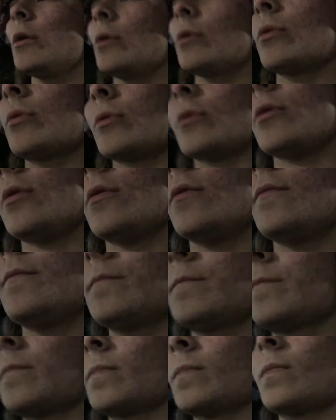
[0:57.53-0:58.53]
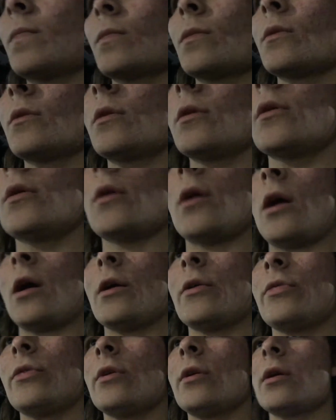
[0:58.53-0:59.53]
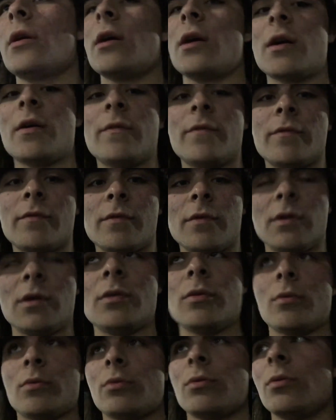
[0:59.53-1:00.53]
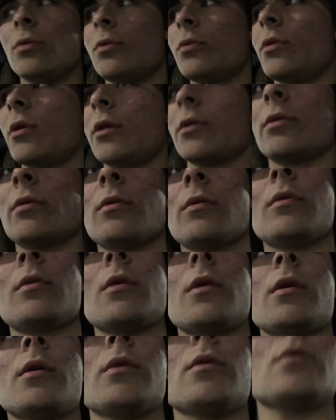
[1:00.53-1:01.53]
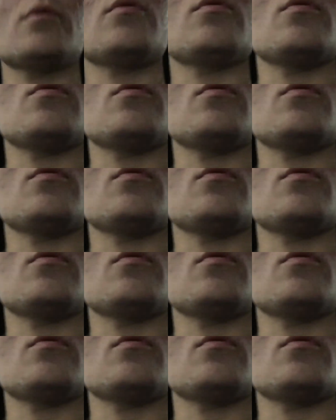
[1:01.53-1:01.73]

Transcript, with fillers: So I think I have either two classes a day